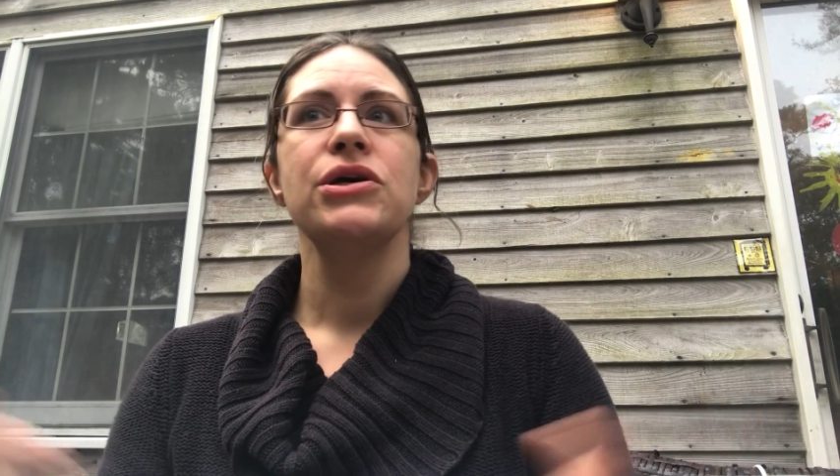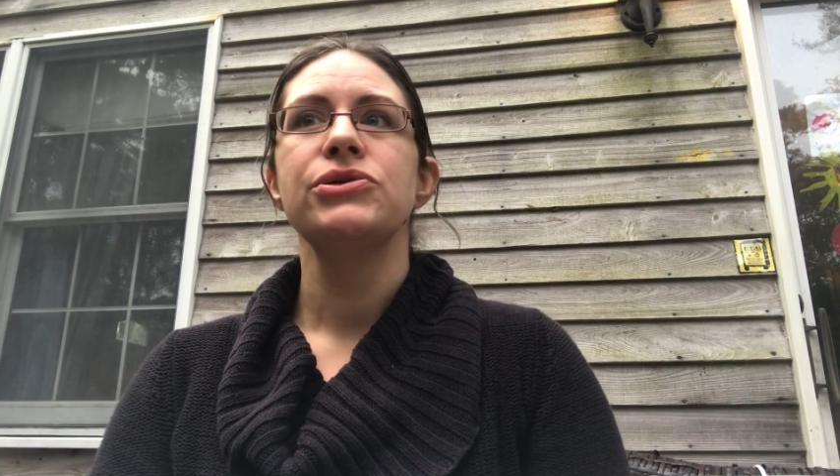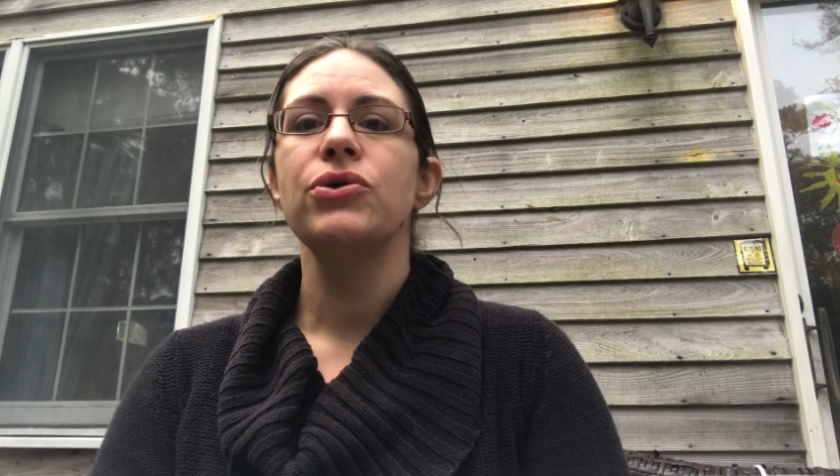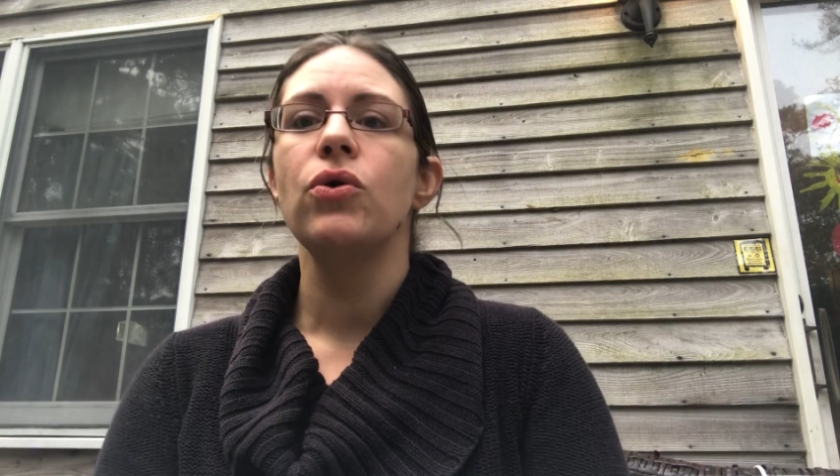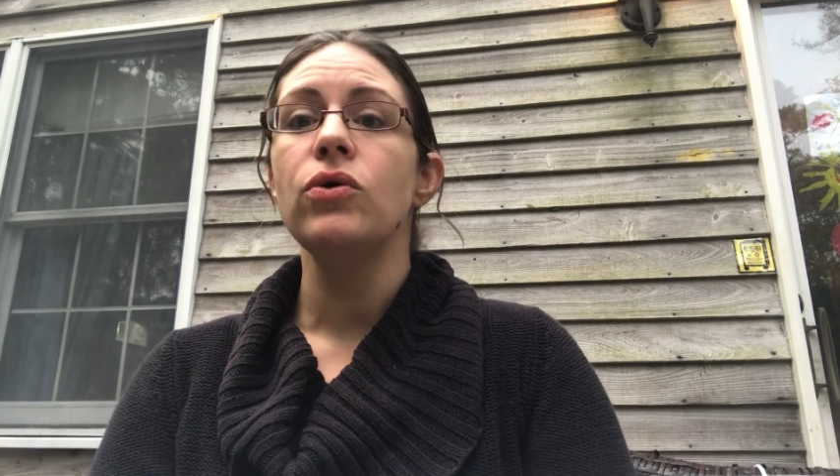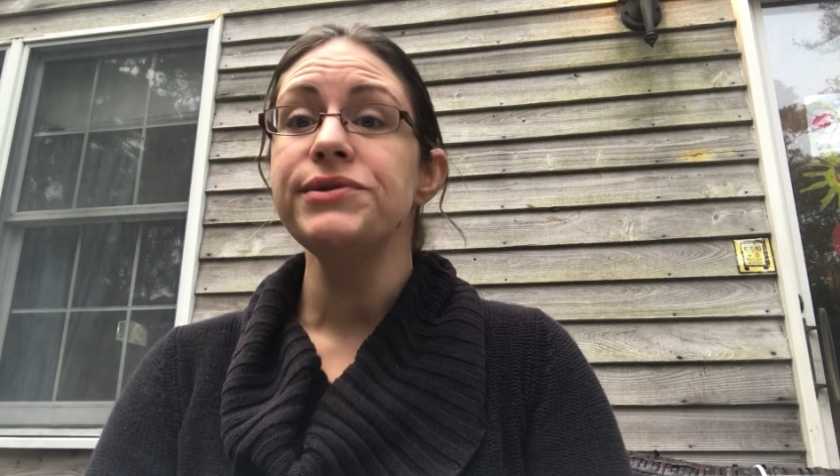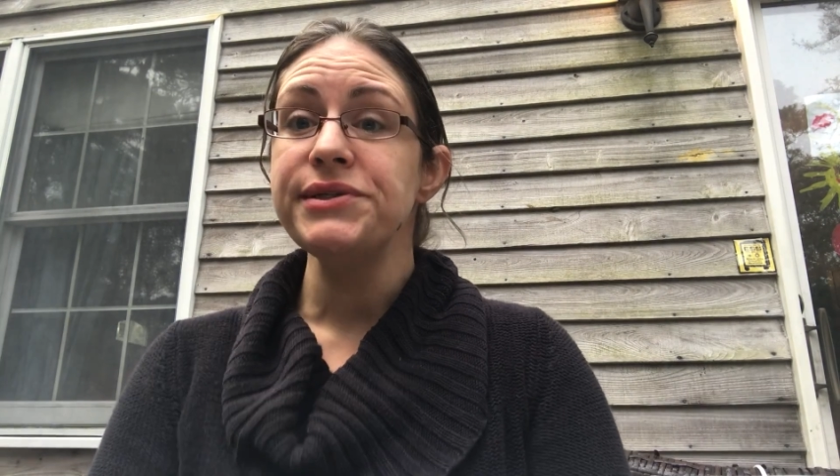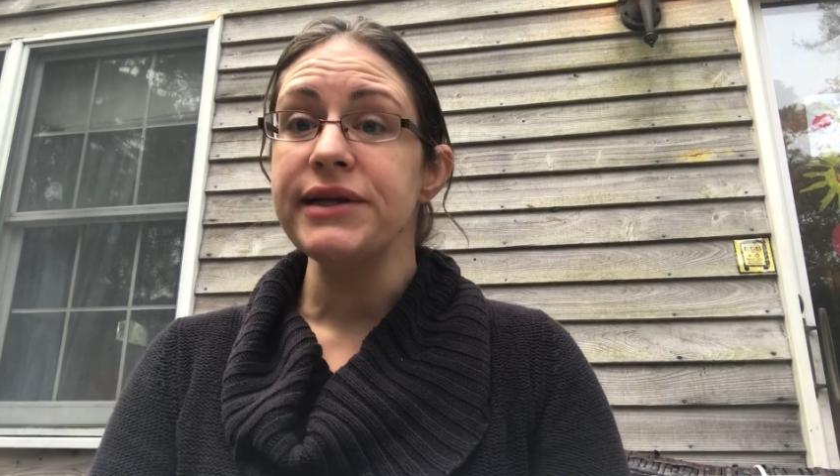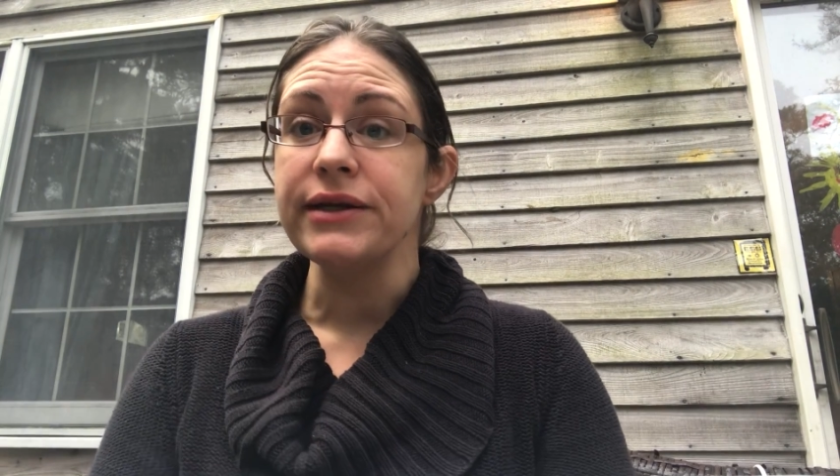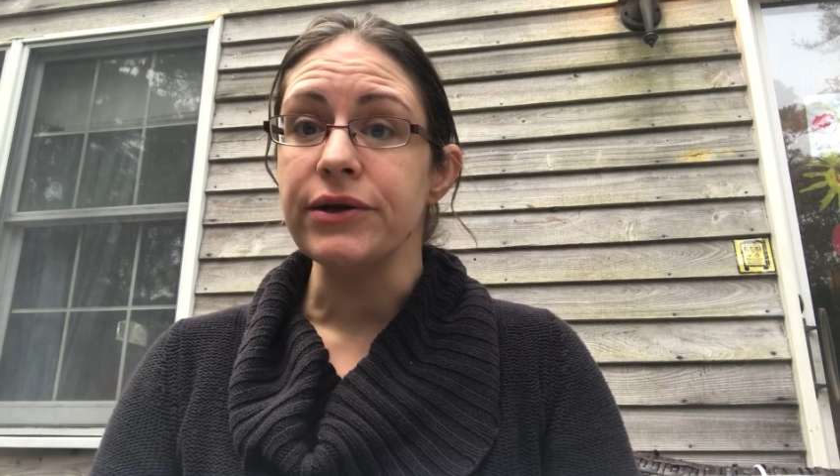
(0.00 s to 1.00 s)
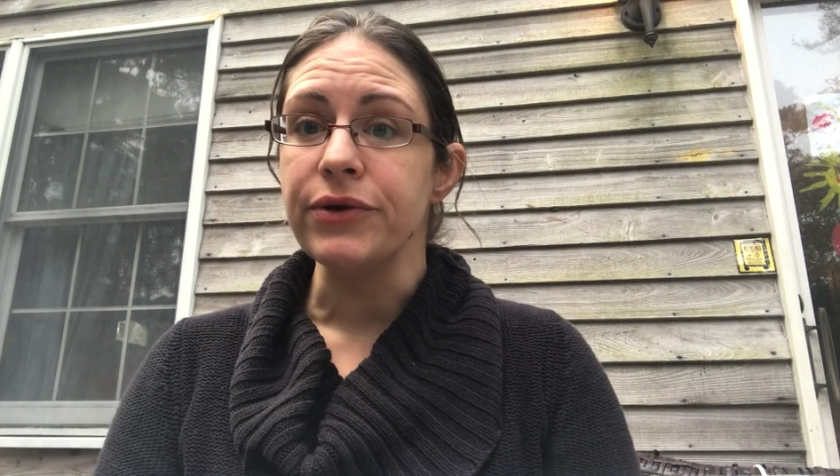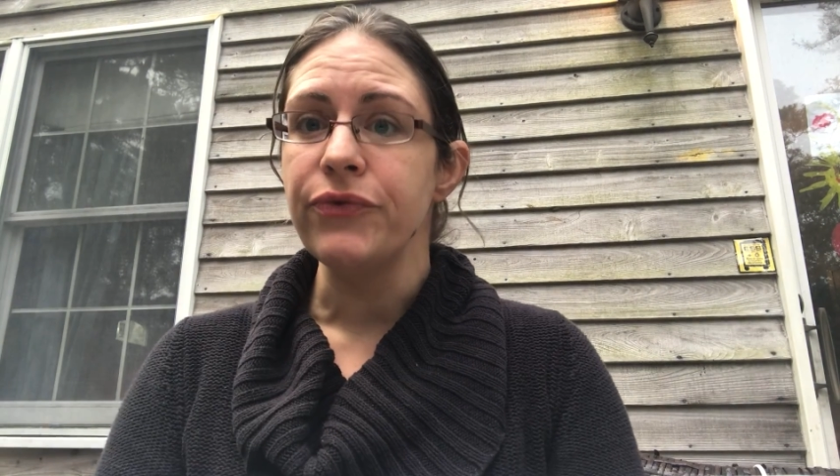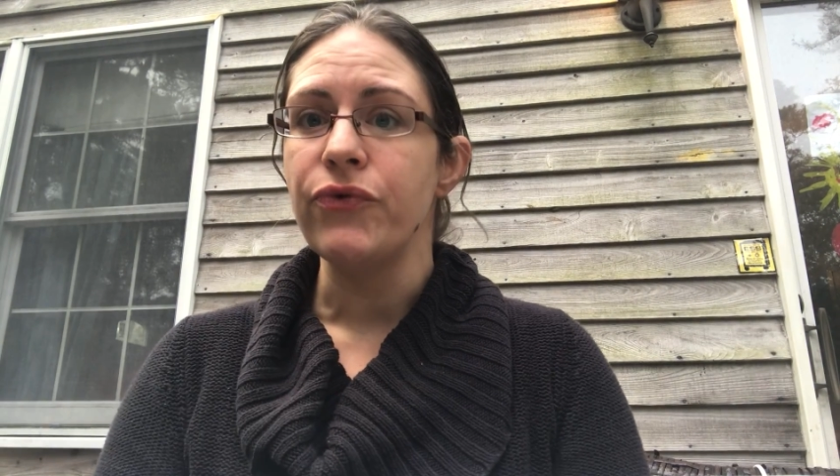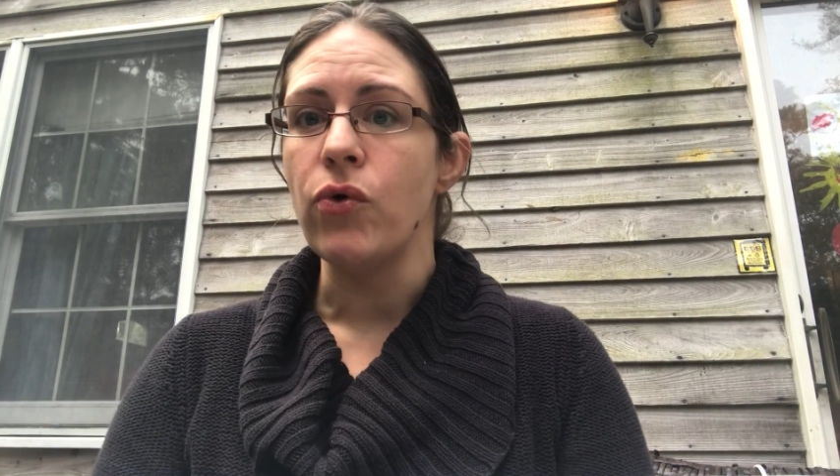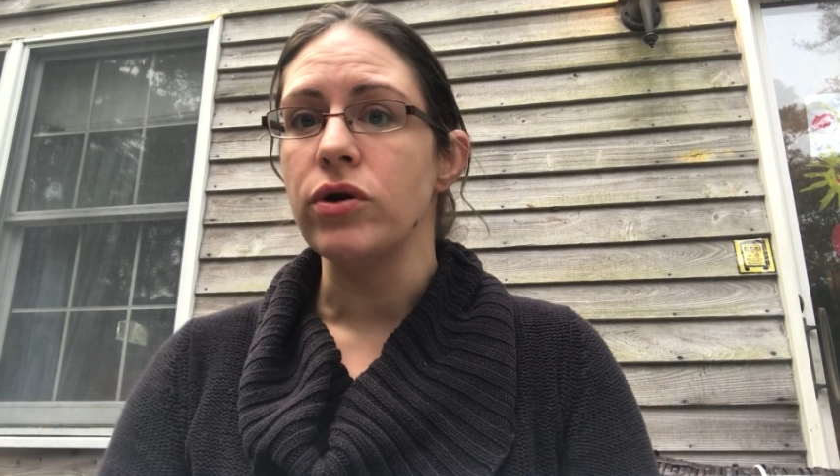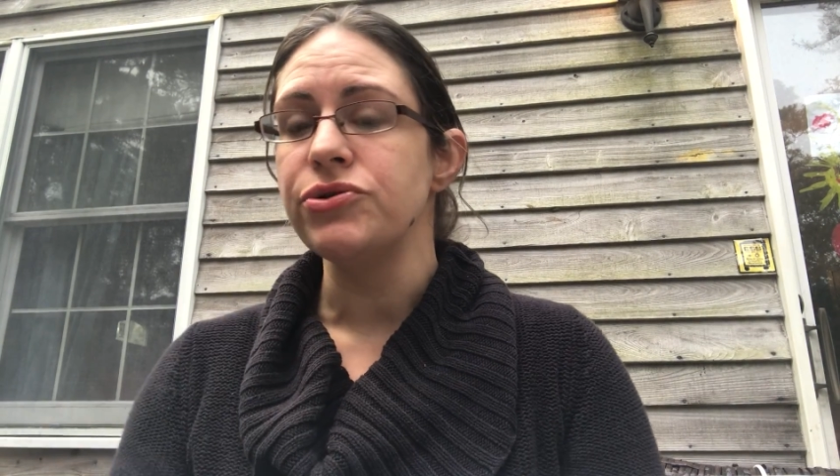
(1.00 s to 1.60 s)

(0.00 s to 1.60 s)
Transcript: So the gold standard for